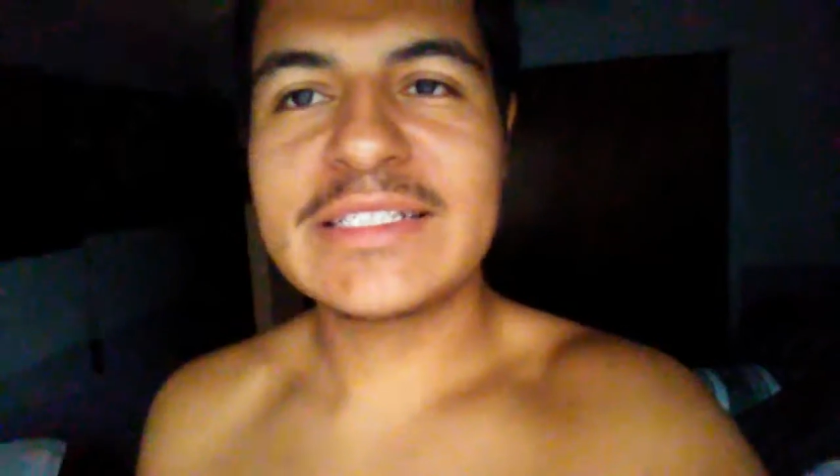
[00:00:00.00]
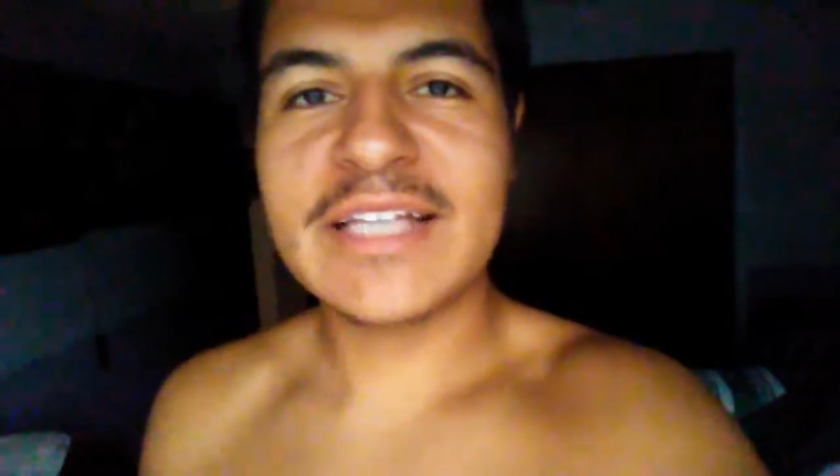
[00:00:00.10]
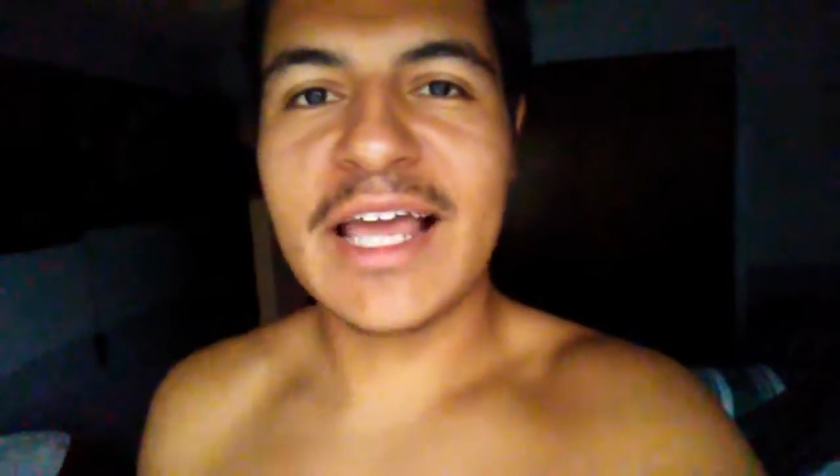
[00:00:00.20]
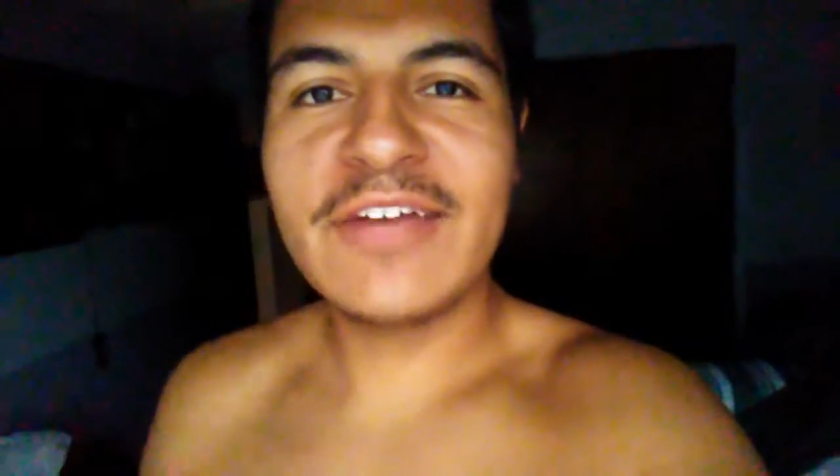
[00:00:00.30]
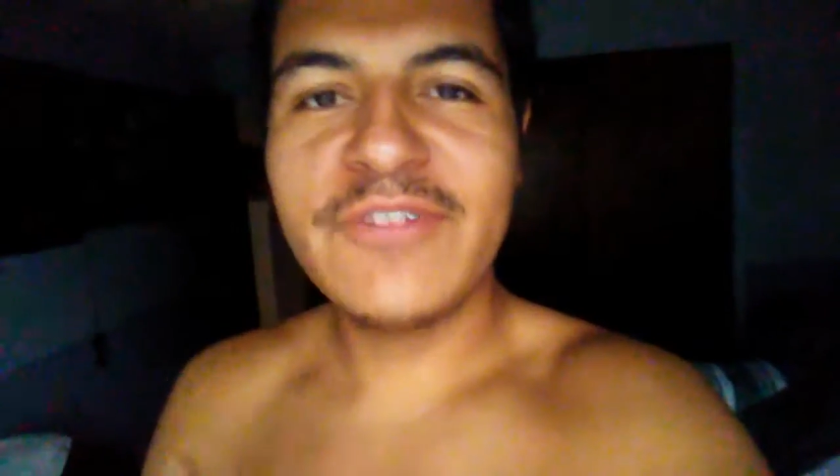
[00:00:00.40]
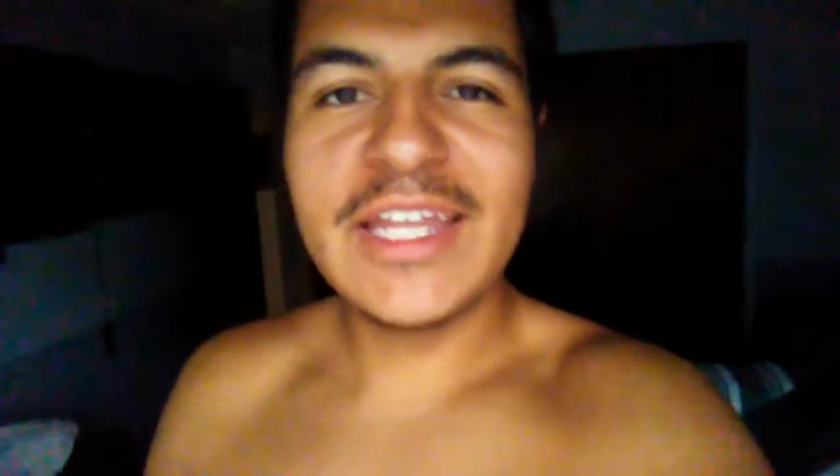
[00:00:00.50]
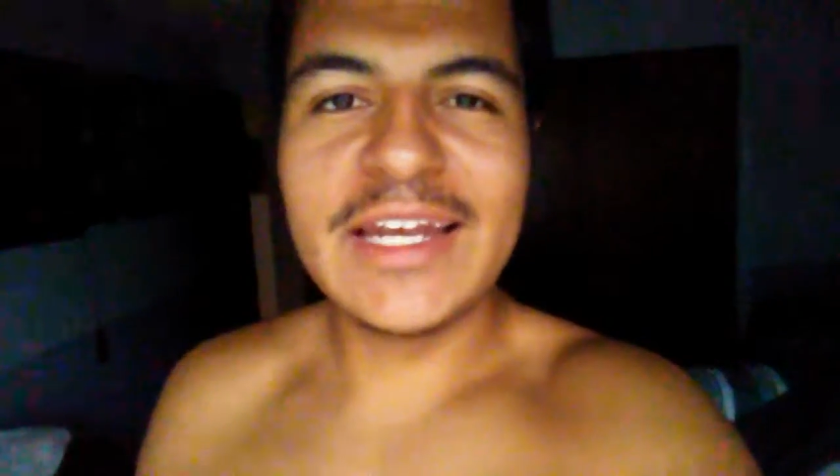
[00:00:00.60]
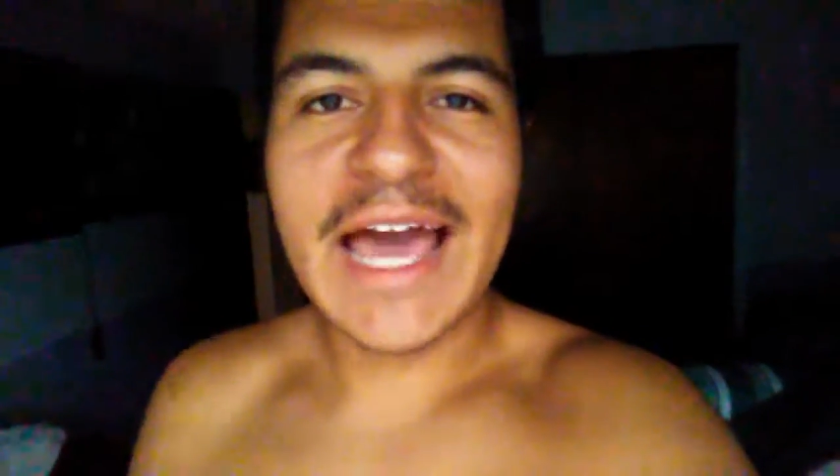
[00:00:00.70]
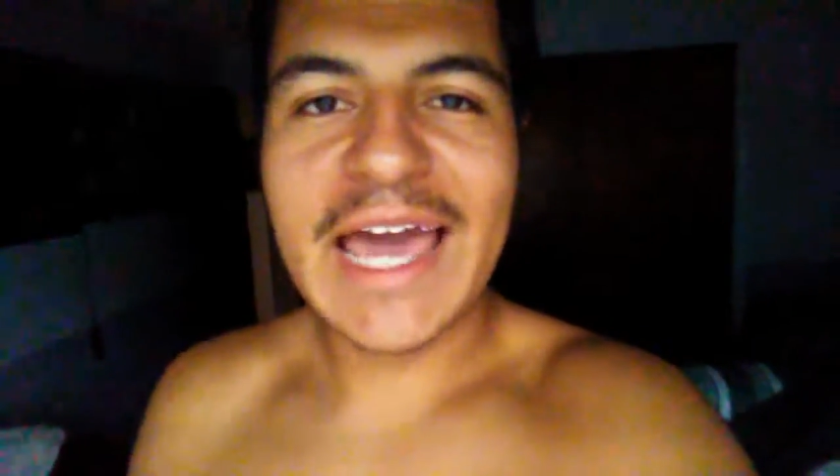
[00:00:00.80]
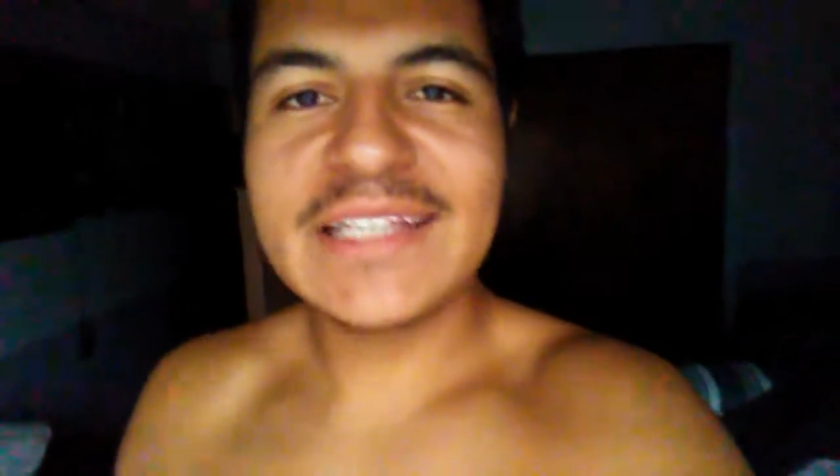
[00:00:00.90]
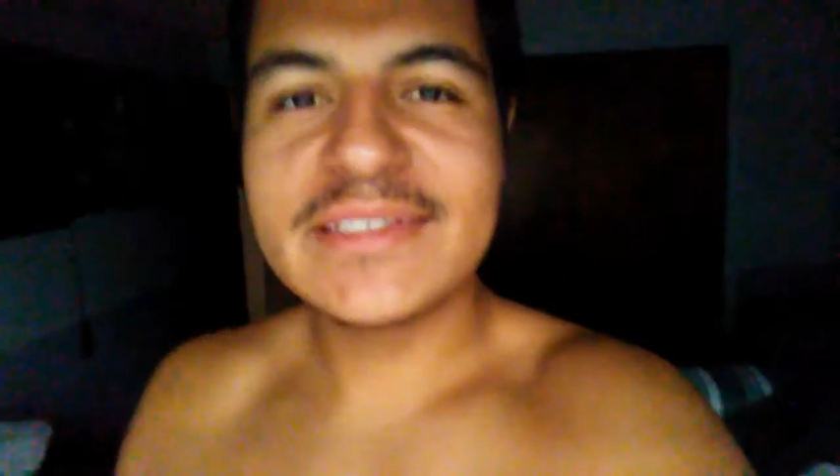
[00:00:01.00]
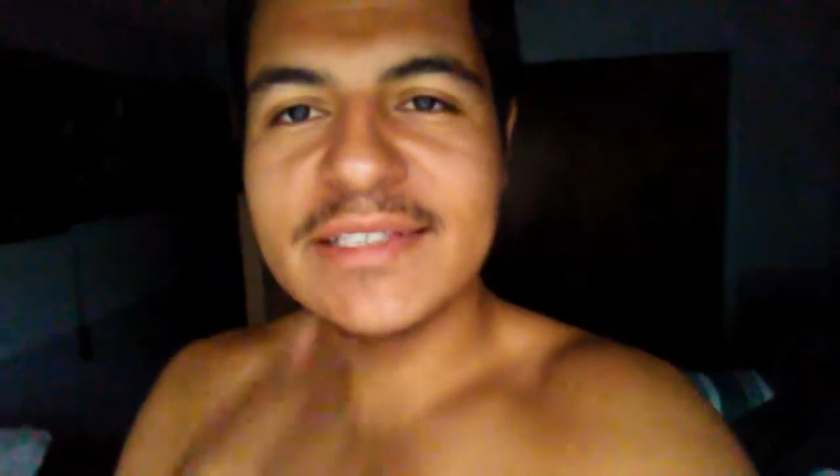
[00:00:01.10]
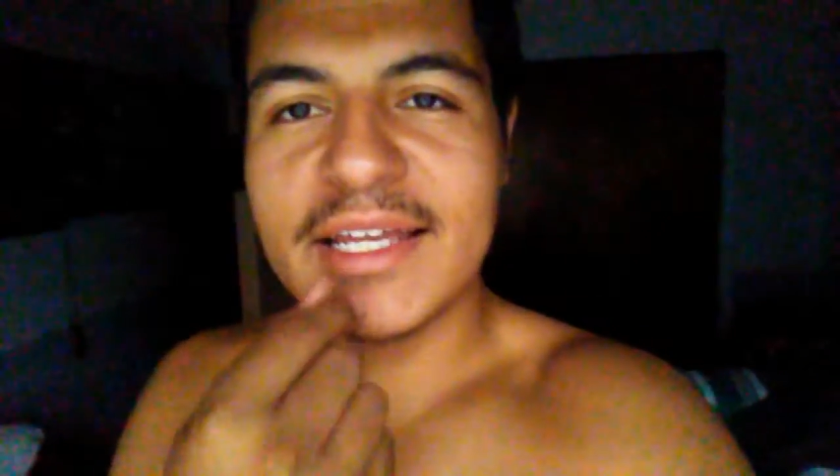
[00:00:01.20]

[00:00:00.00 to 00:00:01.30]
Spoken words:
because I love eating ice,